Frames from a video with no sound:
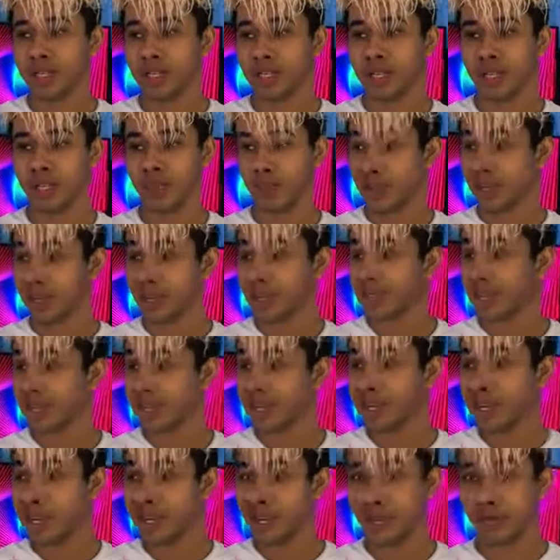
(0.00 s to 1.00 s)
You can only
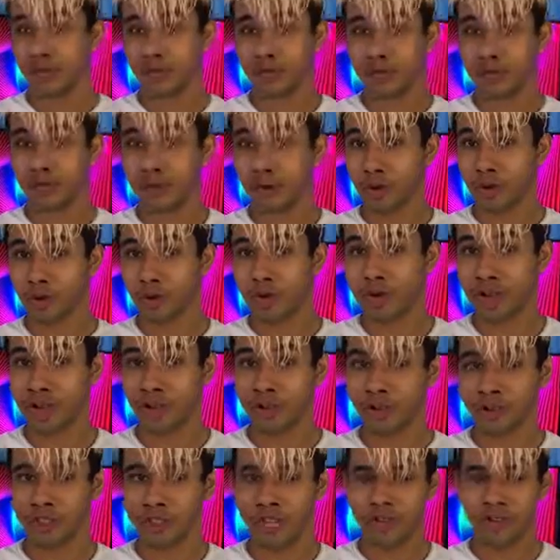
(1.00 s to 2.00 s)
download it for
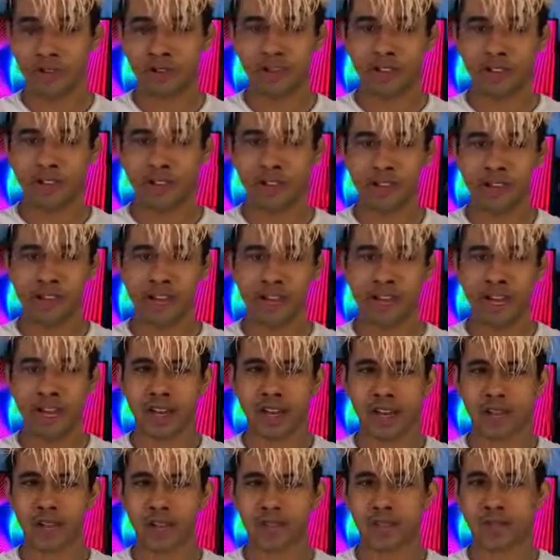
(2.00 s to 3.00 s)
Windows. I don't even think you can
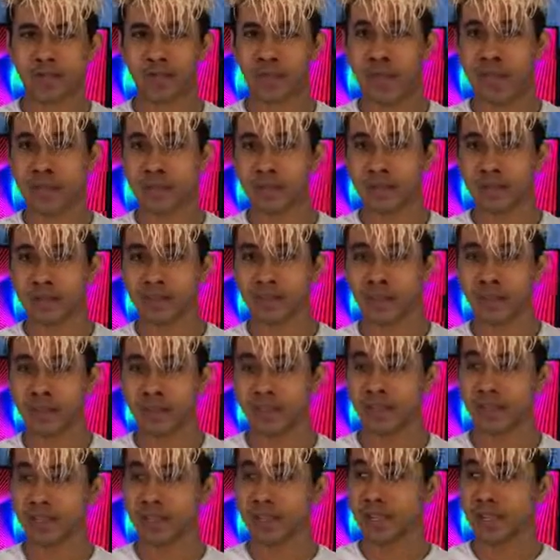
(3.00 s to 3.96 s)
download it for Mac, but